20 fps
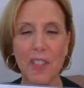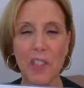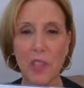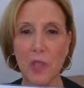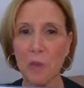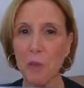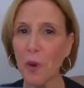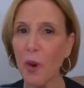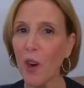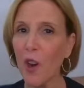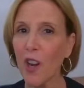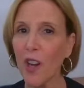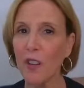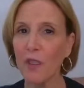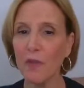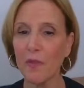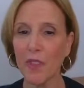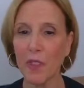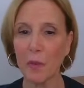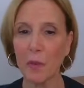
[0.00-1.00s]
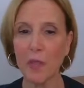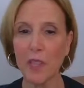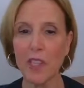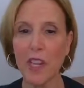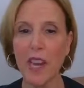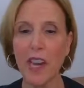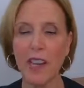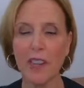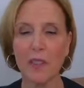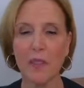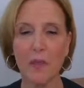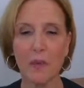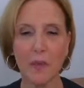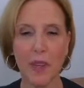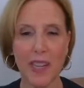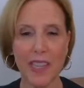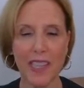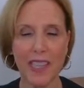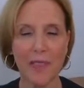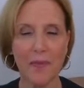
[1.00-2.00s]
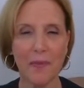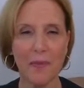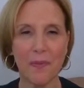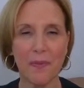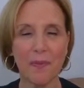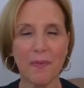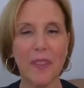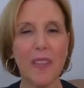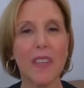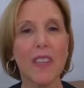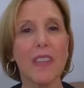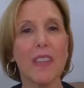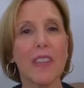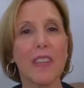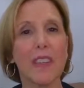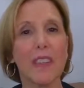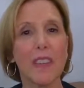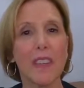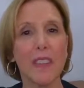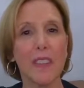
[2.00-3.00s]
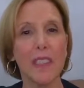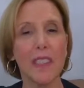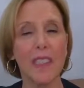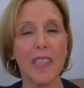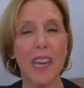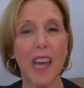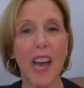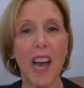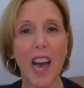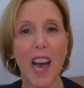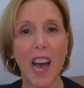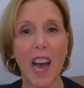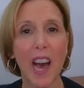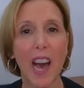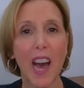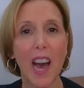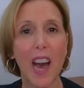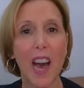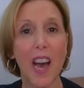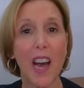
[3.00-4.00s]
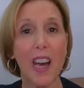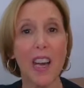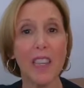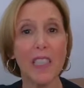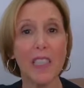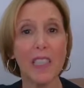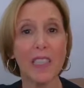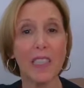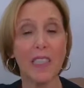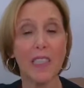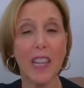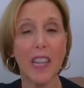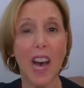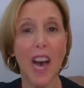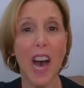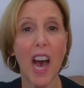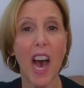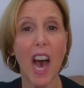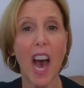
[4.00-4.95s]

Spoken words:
2 more, then we're done. Ready? Gangla,